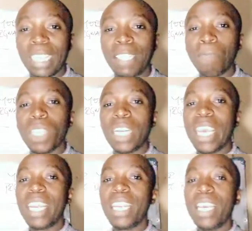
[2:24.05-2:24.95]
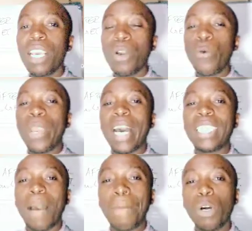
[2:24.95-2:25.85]
days, then we
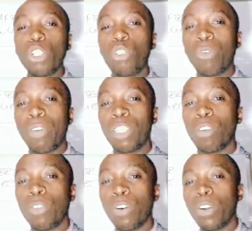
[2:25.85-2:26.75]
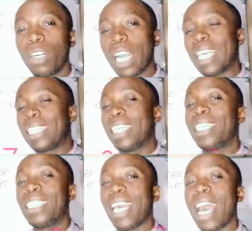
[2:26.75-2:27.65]
are supposed to first of all
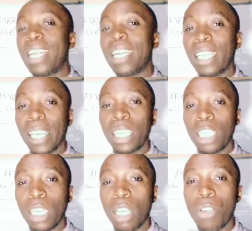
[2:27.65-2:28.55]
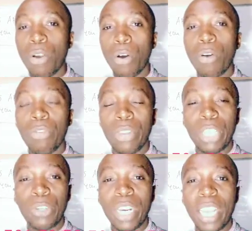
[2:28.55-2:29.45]
assess and get your
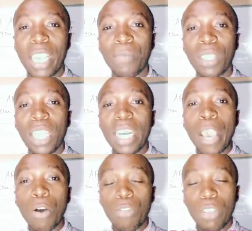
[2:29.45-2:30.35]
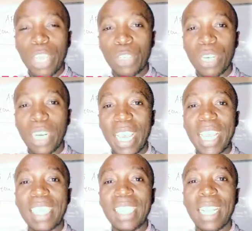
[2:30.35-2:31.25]
ovulation day. The ovulation
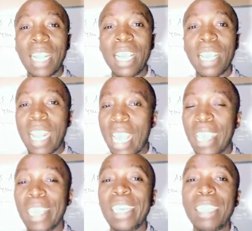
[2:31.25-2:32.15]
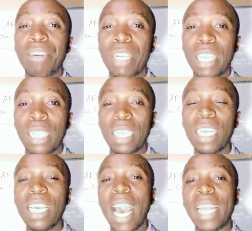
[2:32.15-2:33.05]
day is the day the egg is
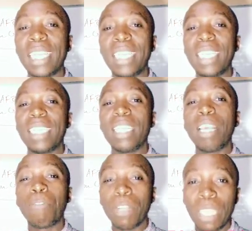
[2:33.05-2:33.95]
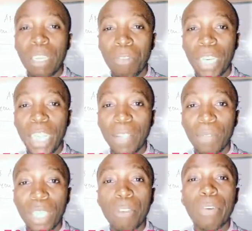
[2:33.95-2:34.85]
released, and it is the 14th day
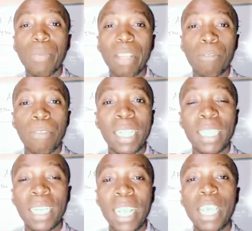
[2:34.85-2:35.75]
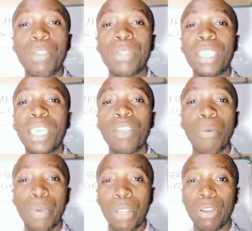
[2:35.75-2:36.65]
from the first day you see
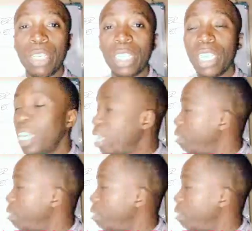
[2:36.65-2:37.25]
your periods.